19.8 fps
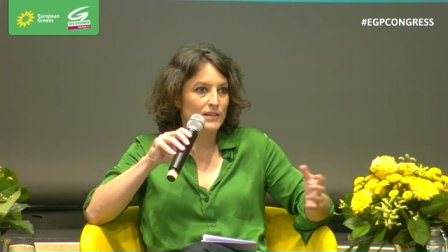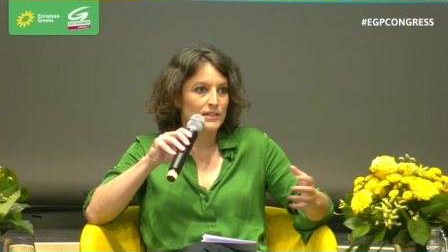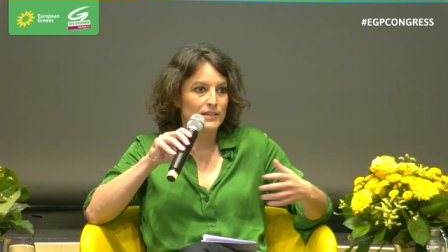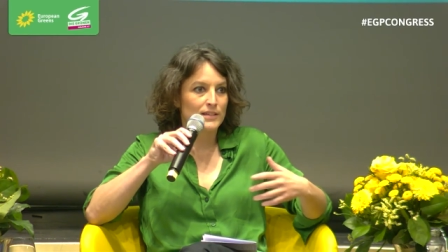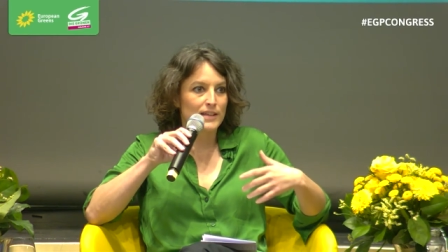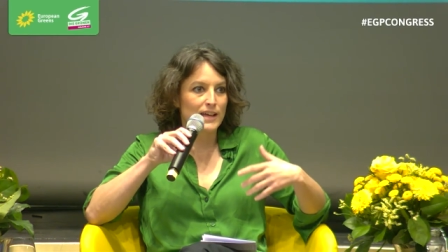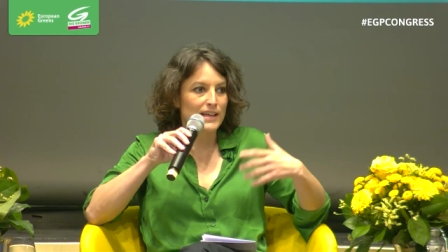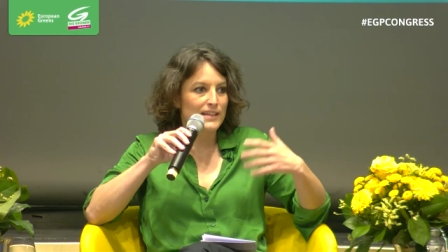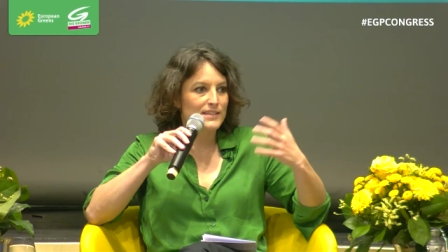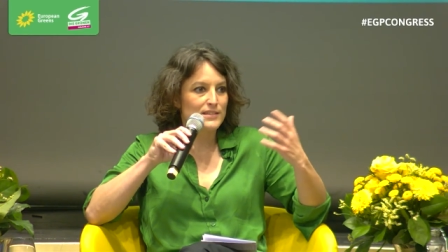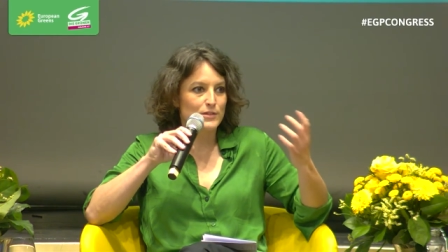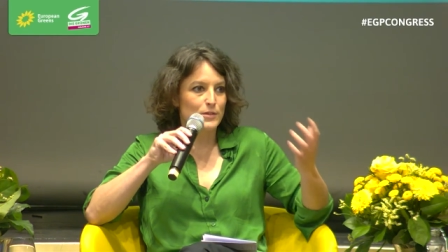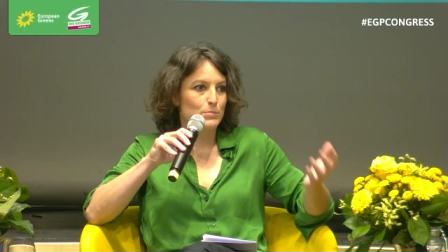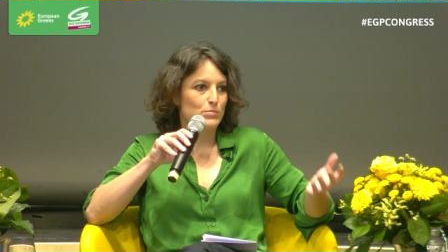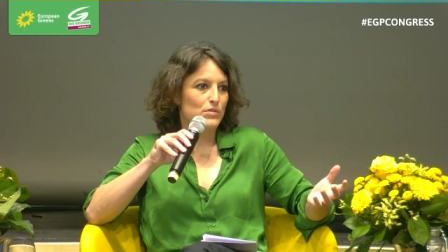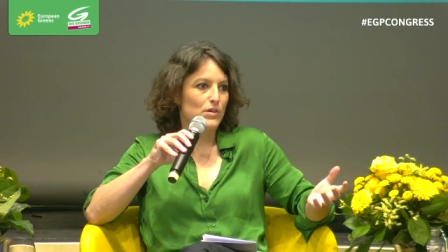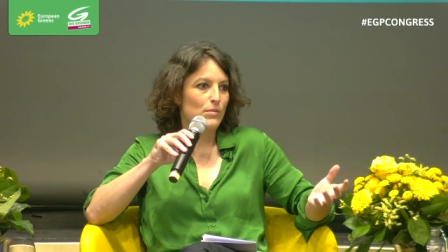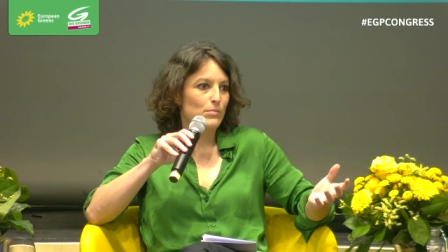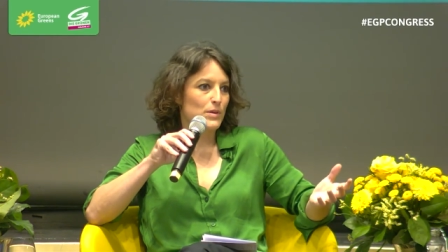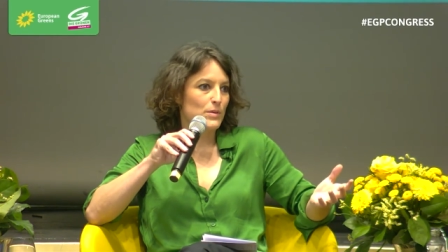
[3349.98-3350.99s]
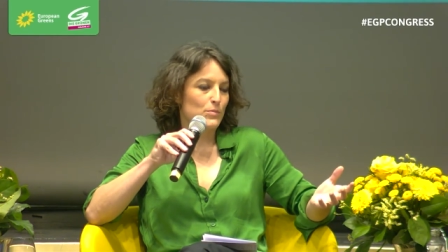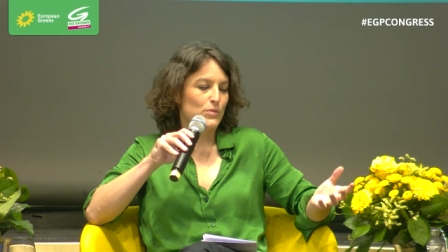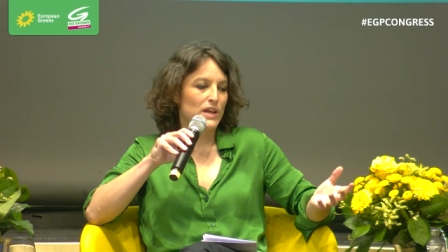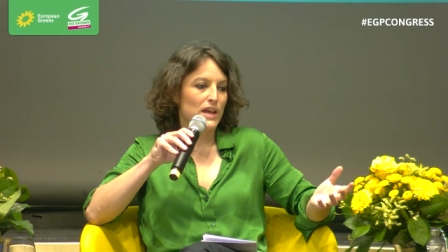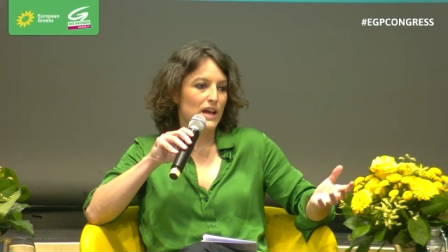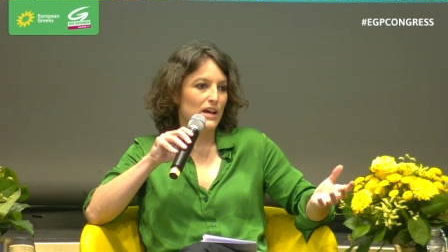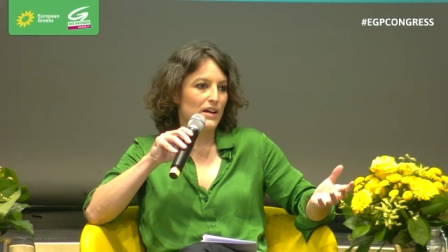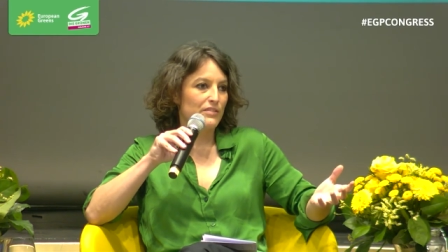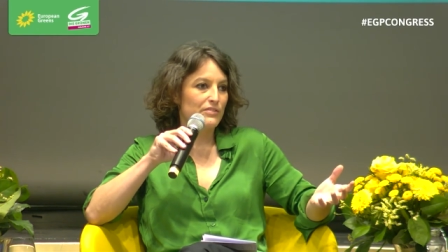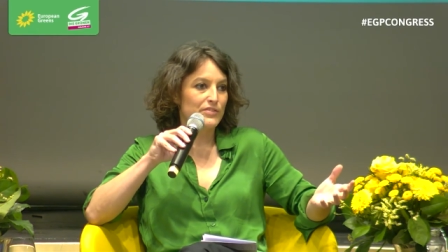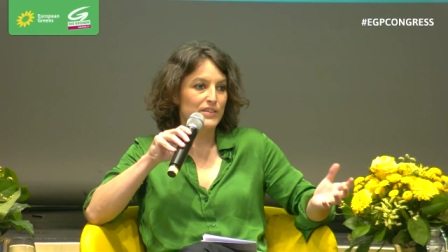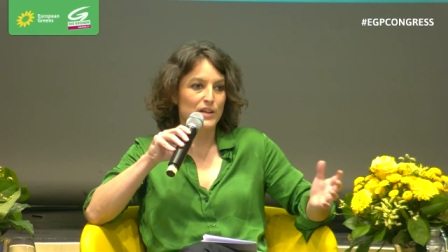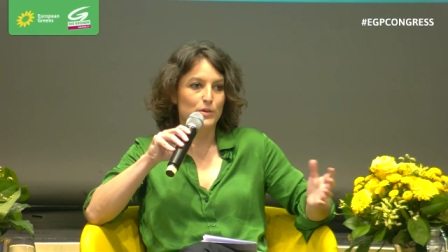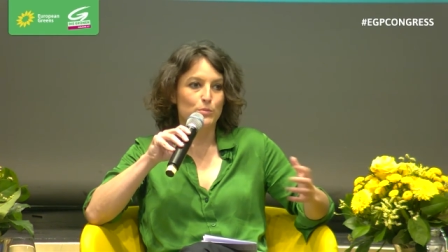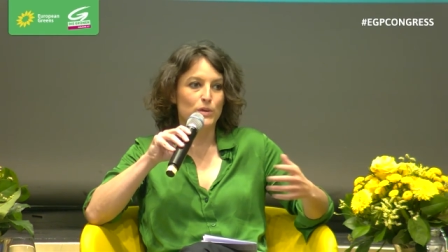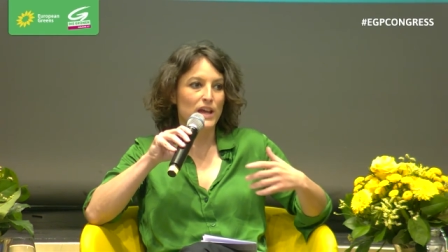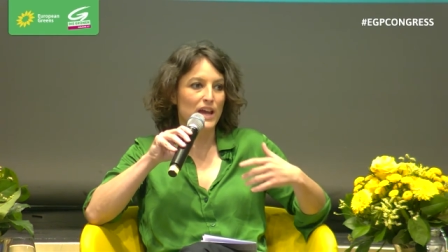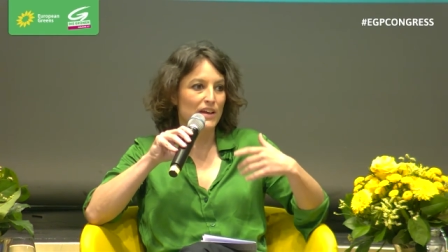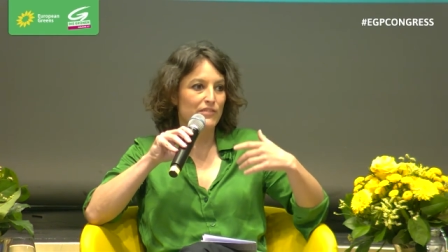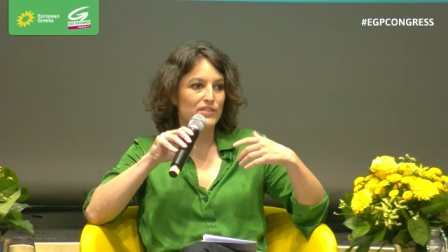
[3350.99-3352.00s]
That's the problem we have, and
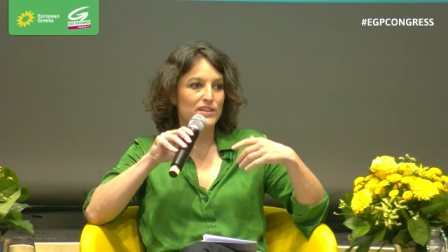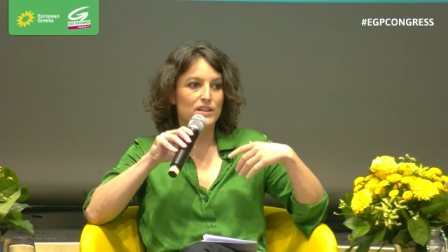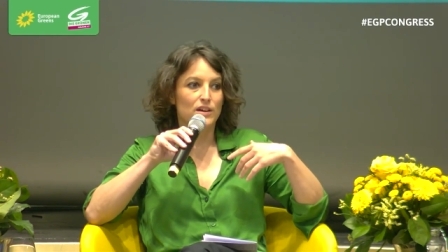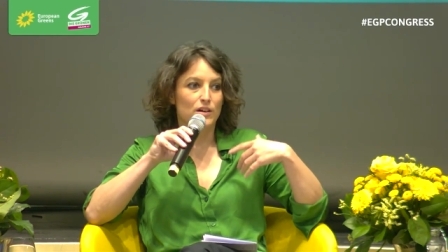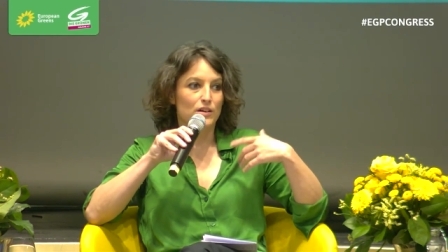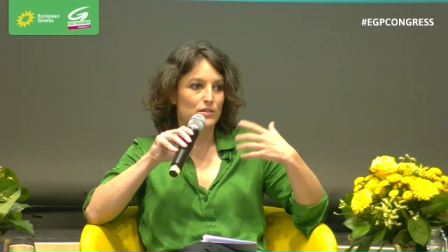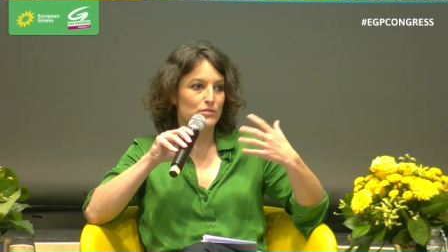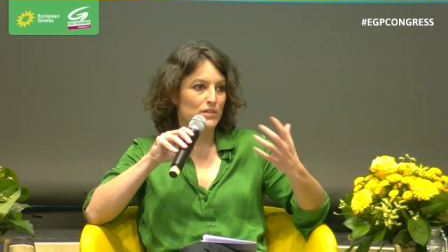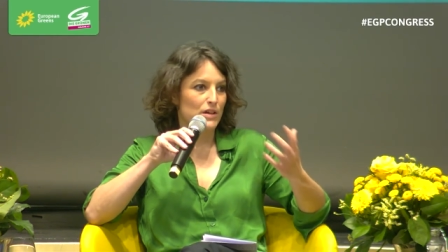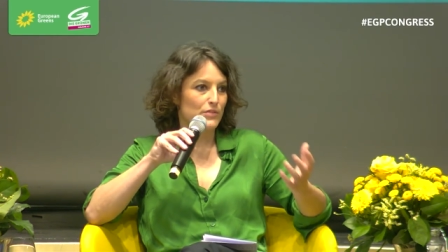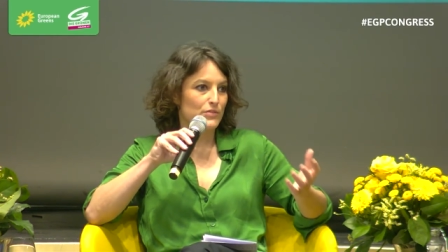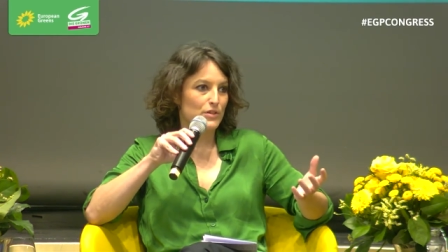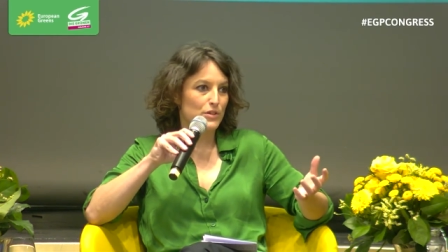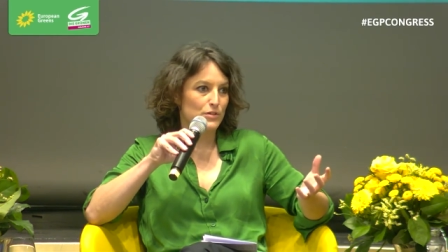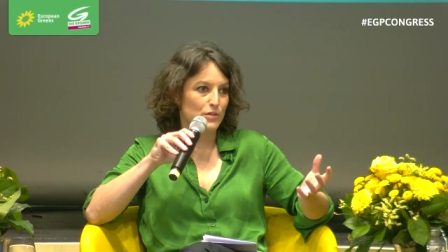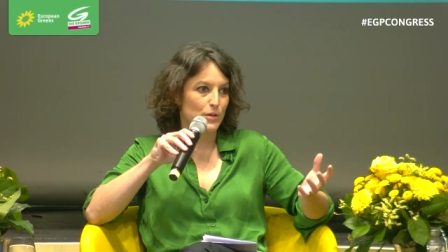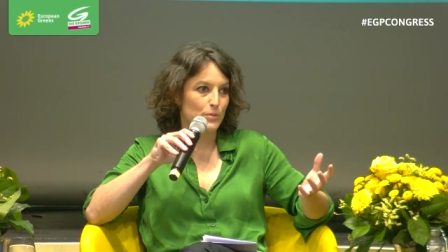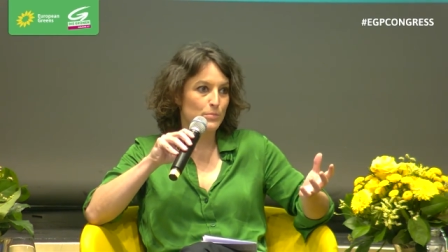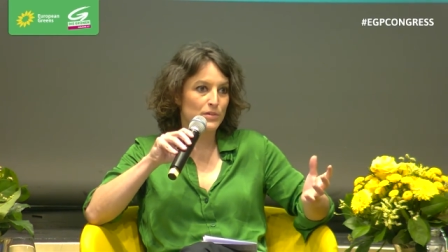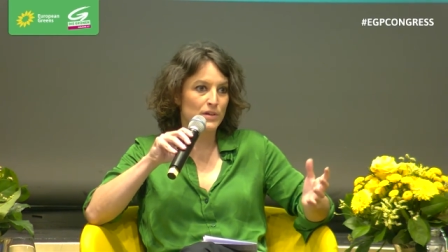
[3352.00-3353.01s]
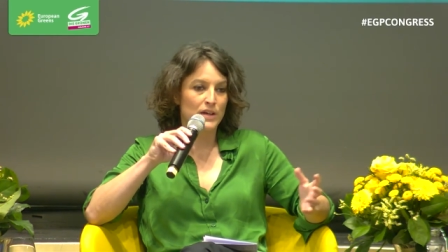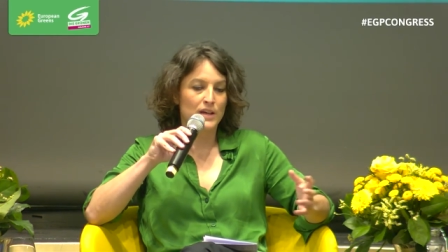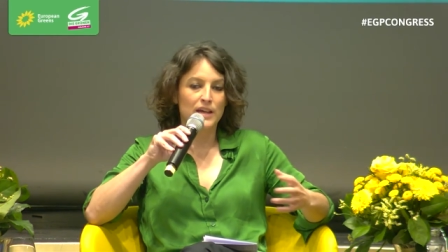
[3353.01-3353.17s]
we have it all around Europe.